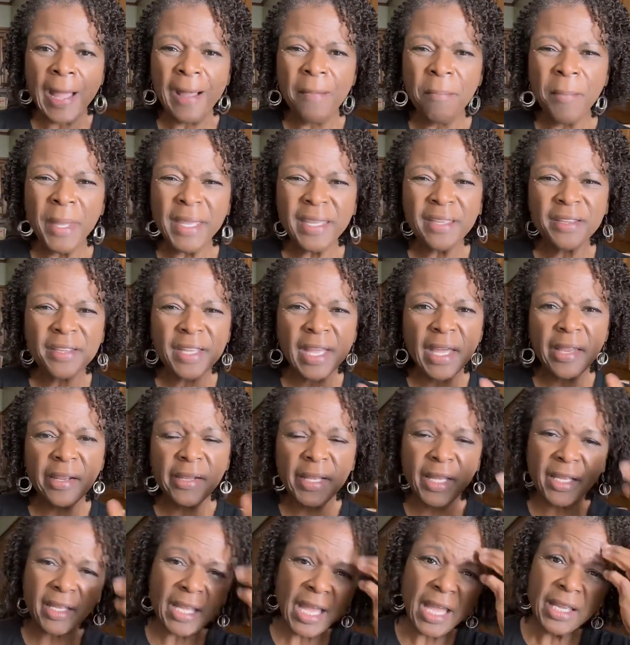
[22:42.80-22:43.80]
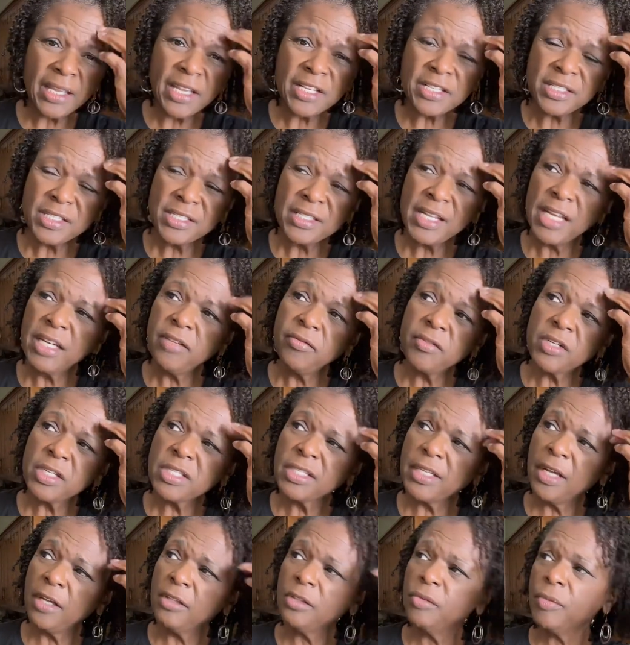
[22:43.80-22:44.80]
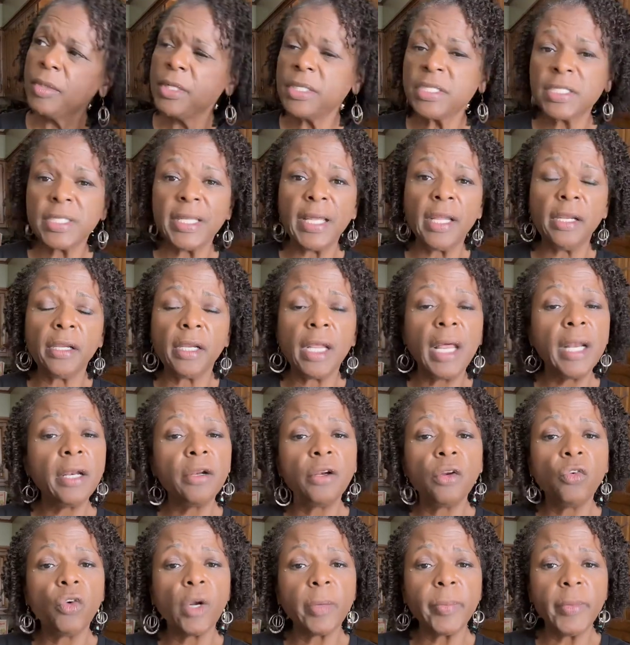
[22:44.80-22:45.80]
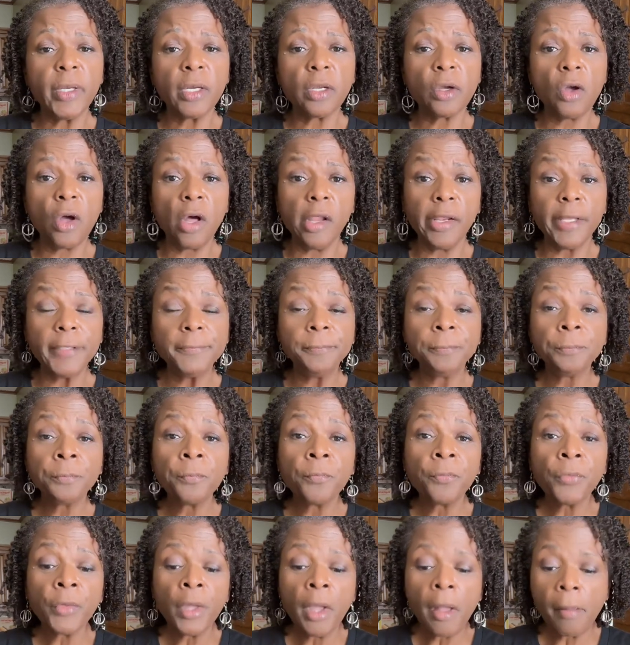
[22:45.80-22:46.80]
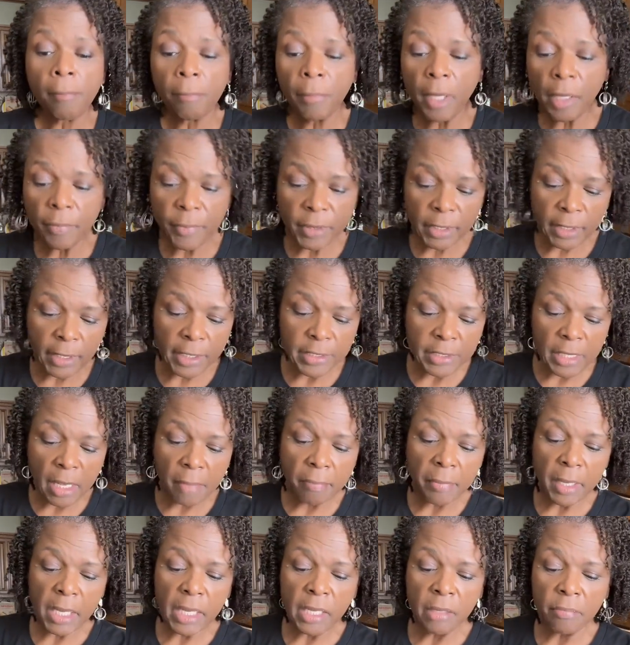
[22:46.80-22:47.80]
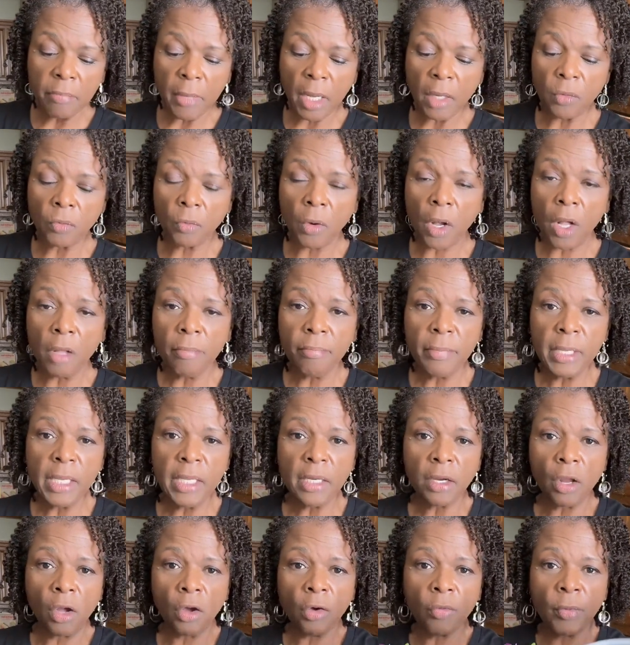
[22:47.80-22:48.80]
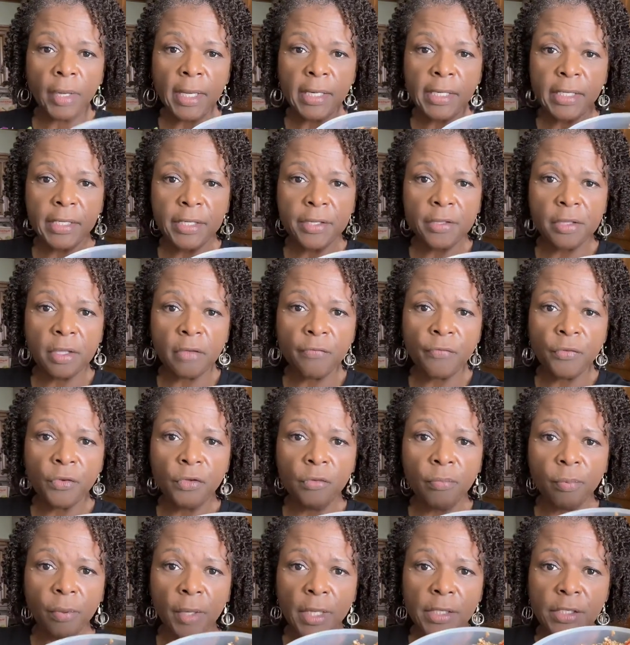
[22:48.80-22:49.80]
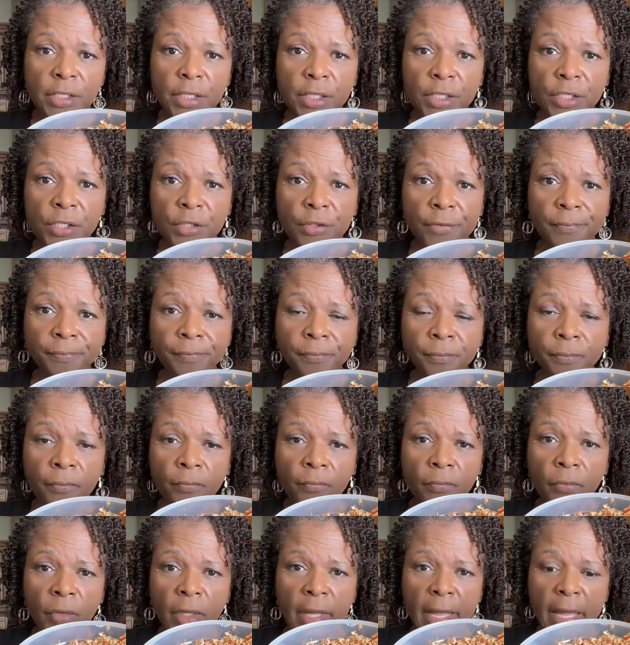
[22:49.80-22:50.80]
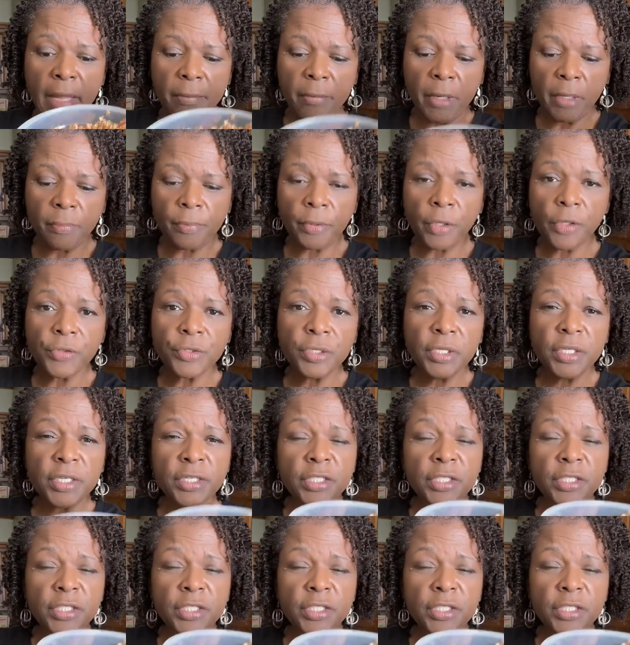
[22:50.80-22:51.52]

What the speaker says: I'm making kind of like, I guess it's not even a Southwest salad. I don't know what I'm going to call it. But because I made my raw meat already in the food processor, add my protein.